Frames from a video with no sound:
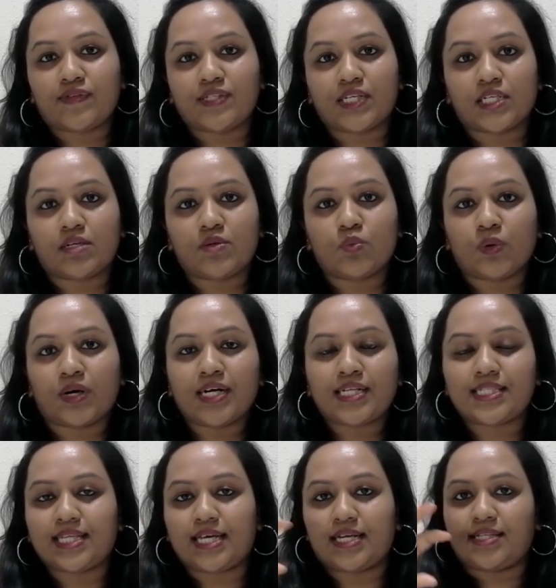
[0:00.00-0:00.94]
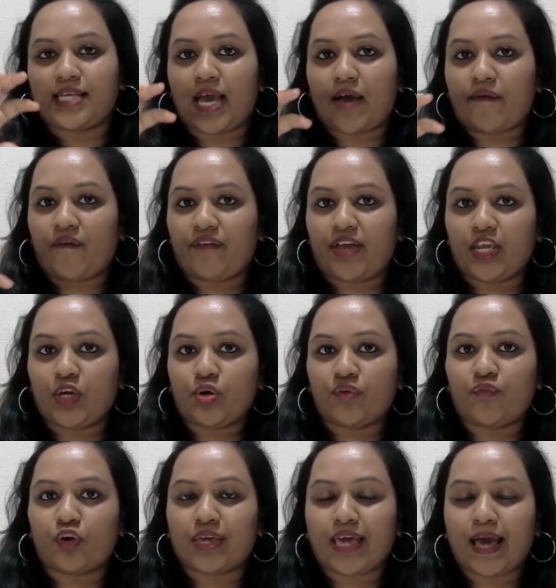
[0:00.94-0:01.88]
of certain words, that is, they have a very
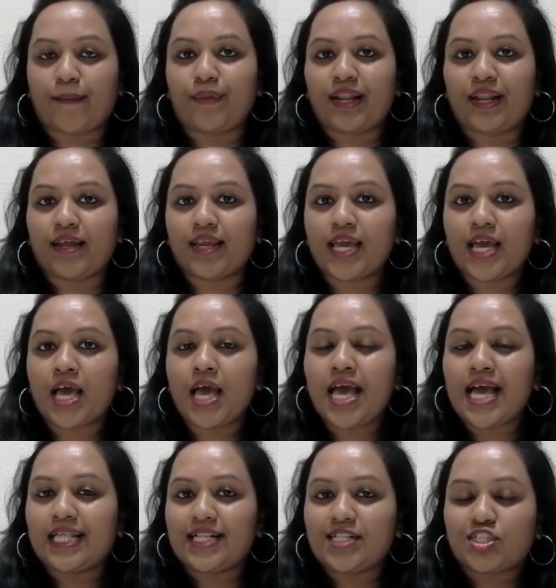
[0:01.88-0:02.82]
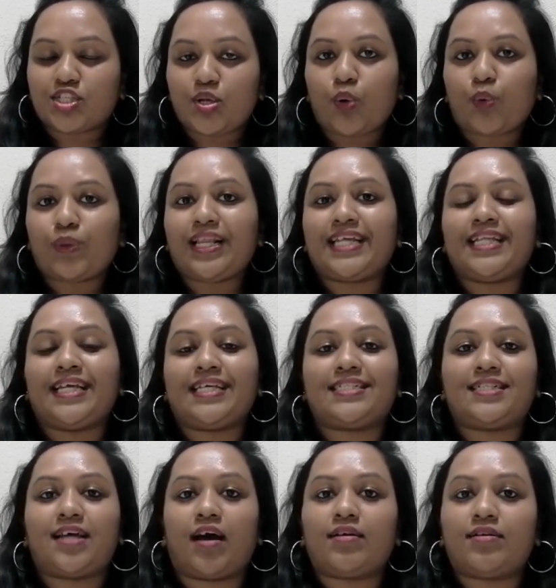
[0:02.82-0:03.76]
good vocabulary, and slowly they
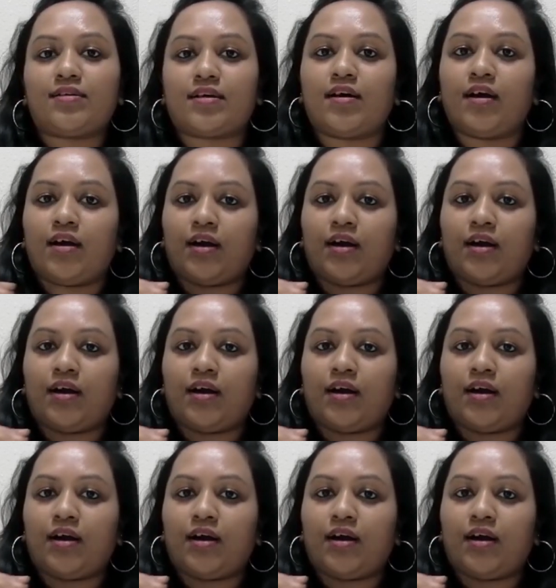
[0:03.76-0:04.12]
start